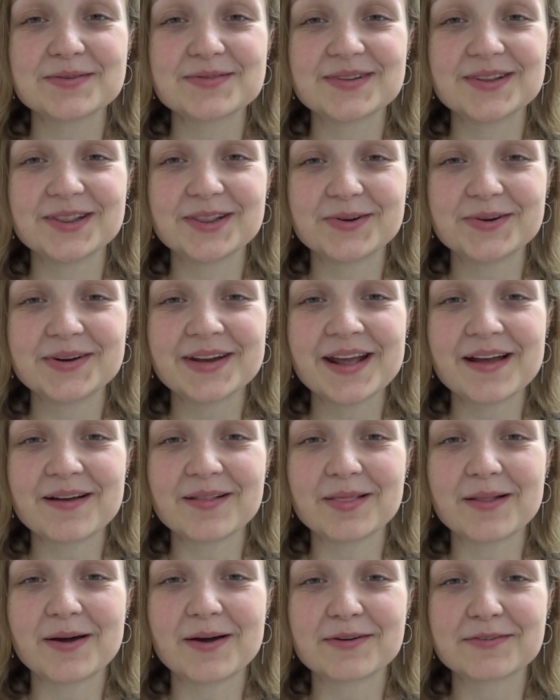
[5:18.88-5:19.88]
Learning a
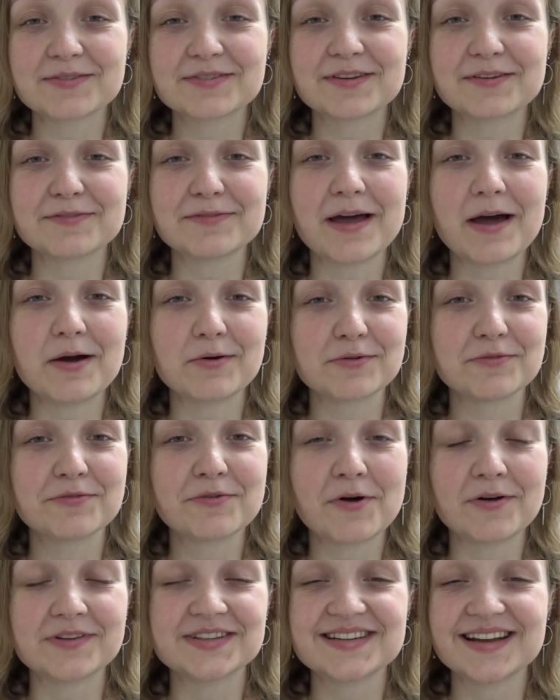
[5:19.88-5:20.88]
lot of stuff out
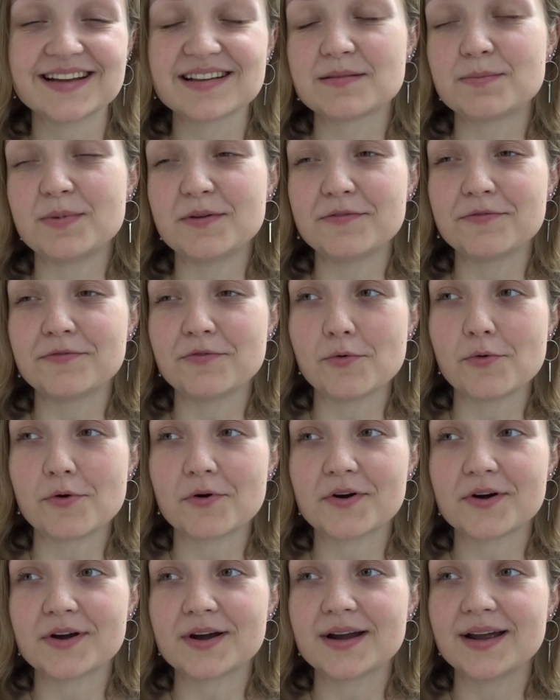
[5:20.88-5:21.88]
of context
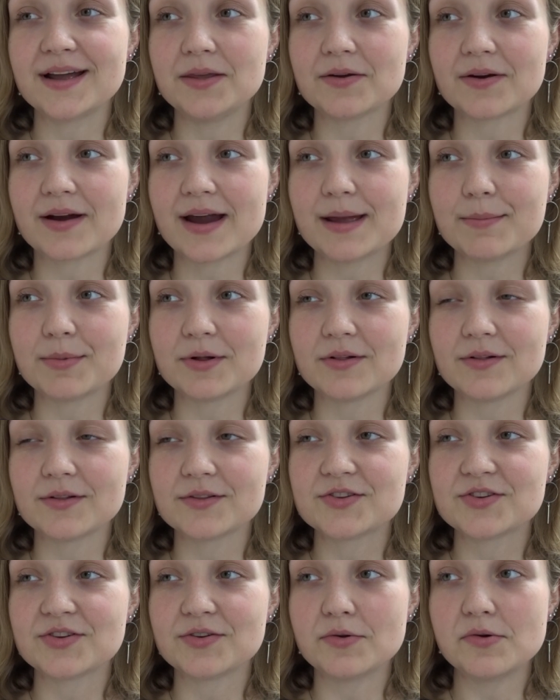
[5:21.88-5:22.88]
before you're
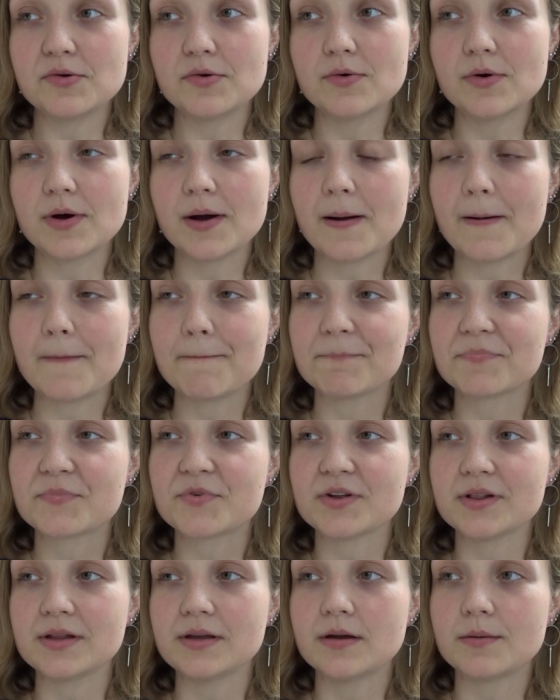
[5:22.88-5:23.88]
able to
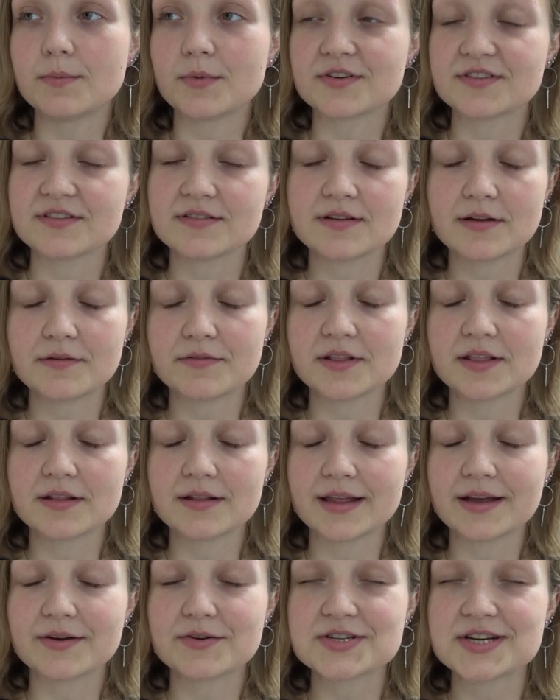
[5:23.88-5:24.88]
really immerse yourself in the
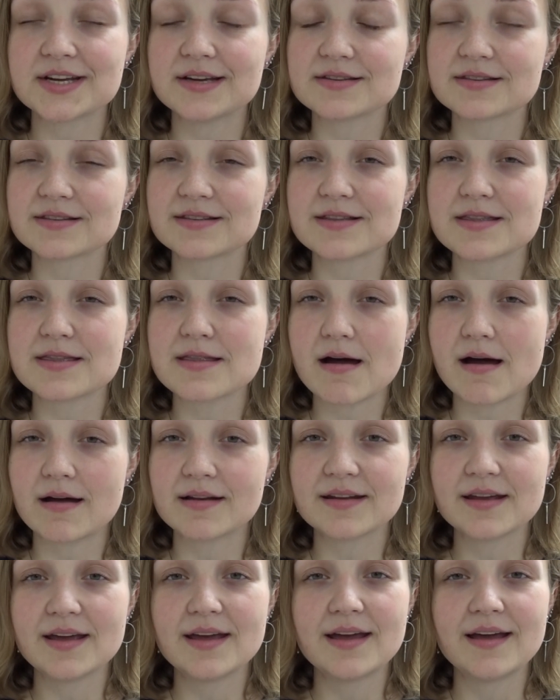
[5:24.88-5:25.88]
language is
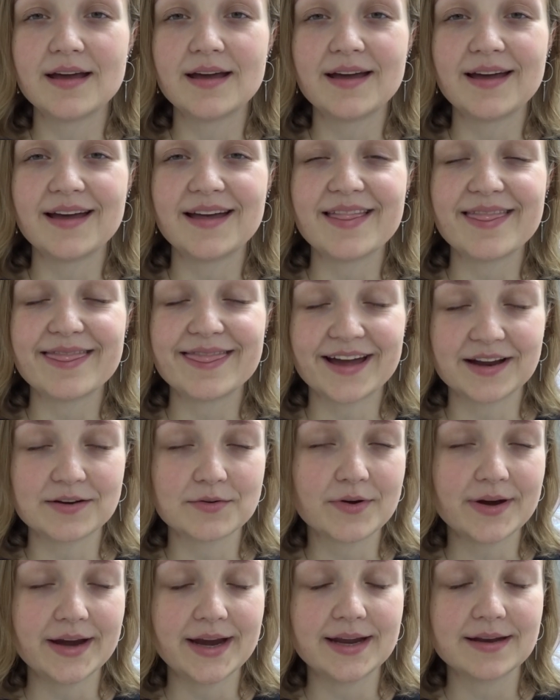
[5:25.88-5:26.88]
not that
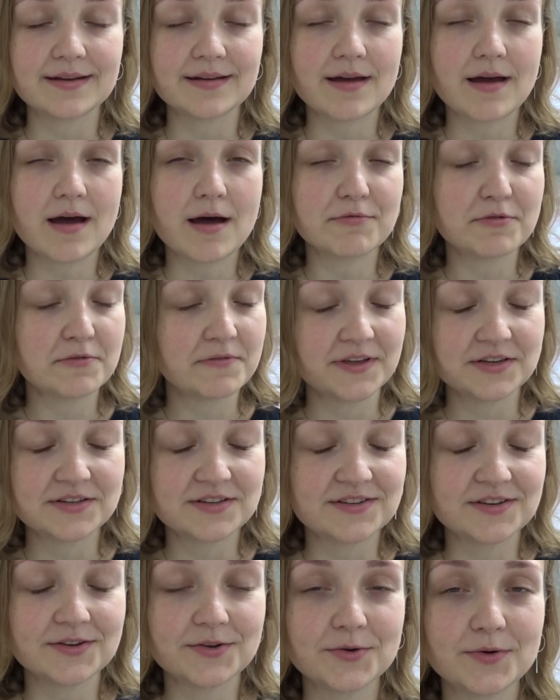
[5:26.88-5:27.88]
great of a thing
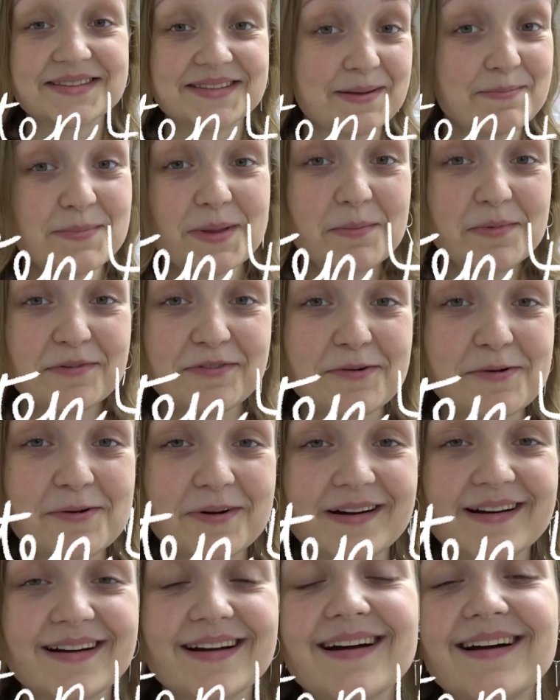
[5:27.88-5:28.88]
to do. Step number
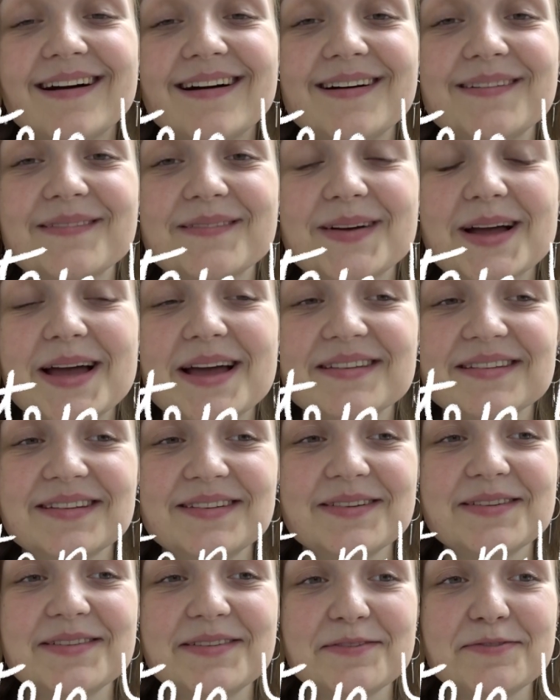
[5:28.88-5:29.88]
4, as
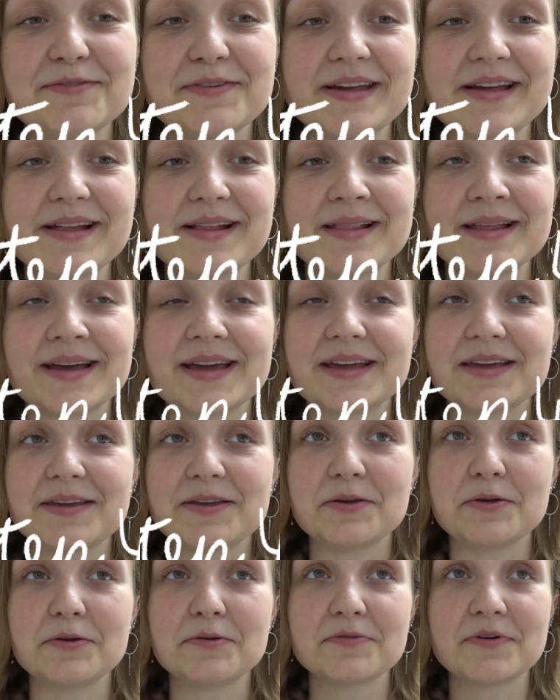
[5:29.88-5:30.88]
soon as you feel
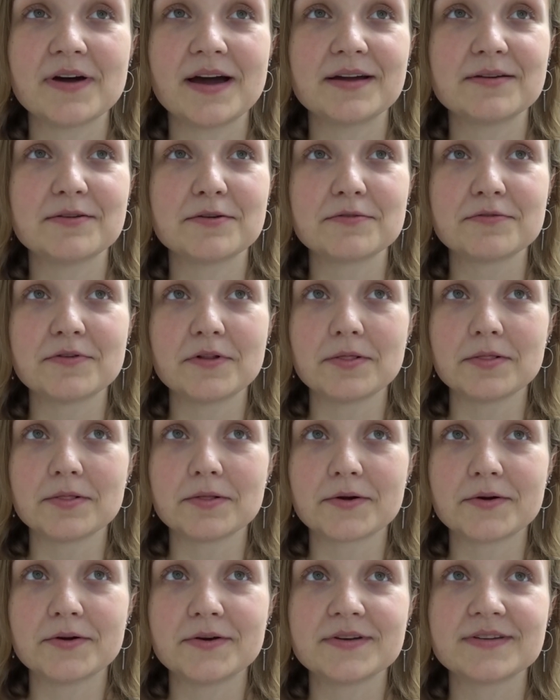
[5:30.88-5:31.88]
like you've kind of
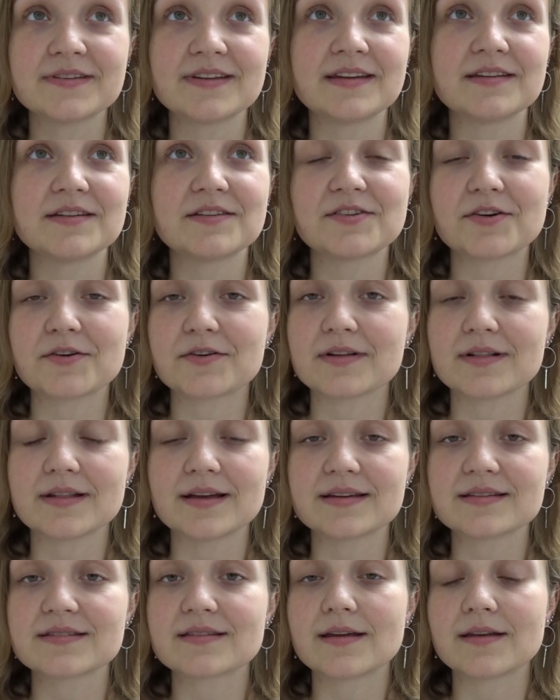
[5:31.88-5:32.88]
learned and
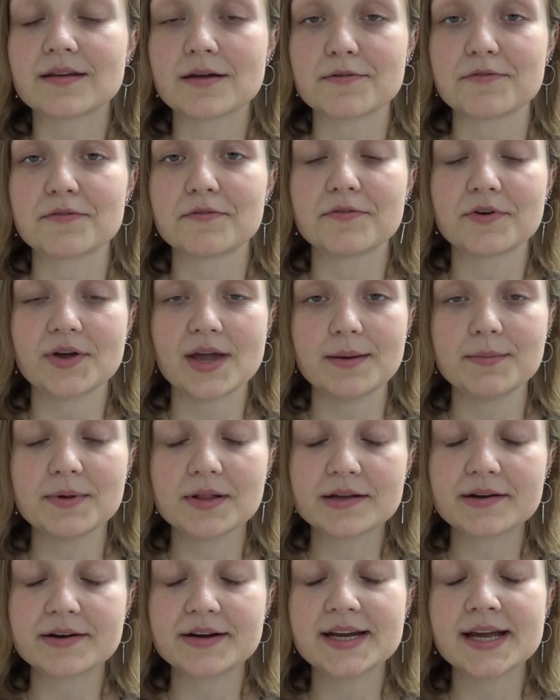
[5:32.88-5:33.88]
internalized enough
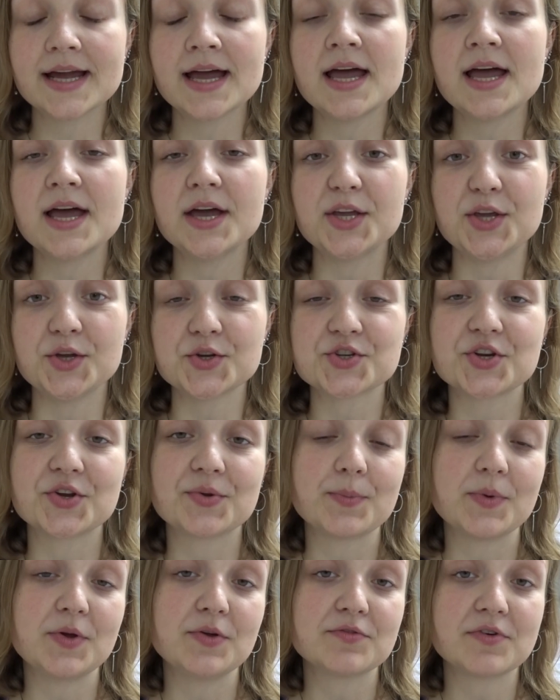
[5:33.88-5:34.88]
vocabulary, you
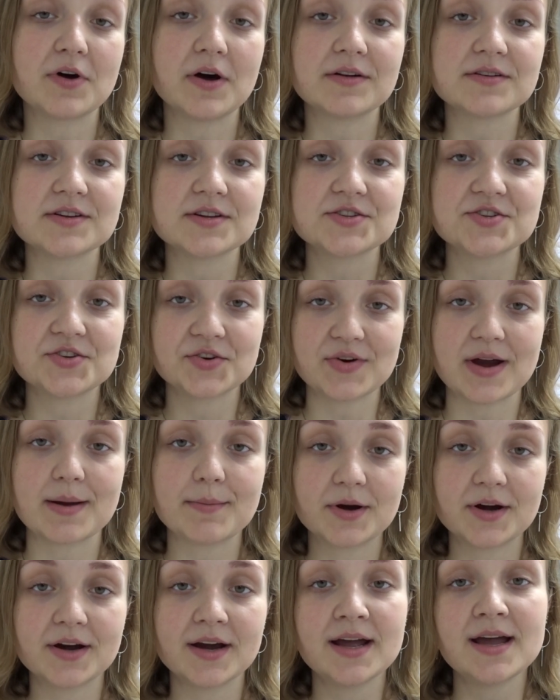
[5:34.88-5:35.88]
should move on to
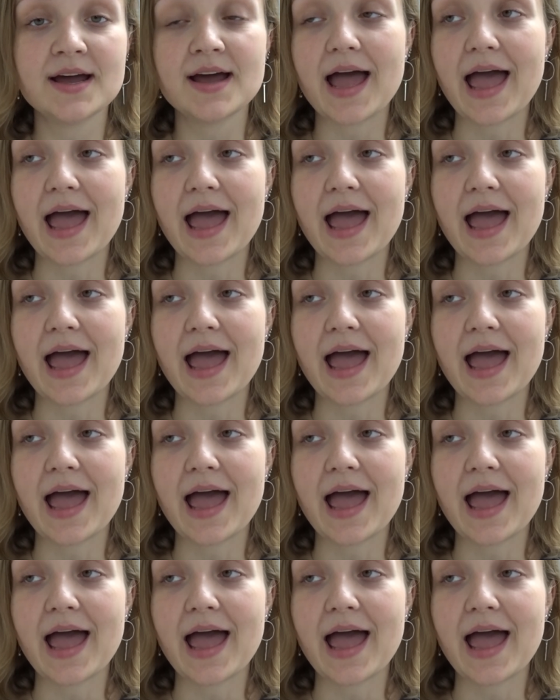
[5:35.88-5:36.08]
grammar.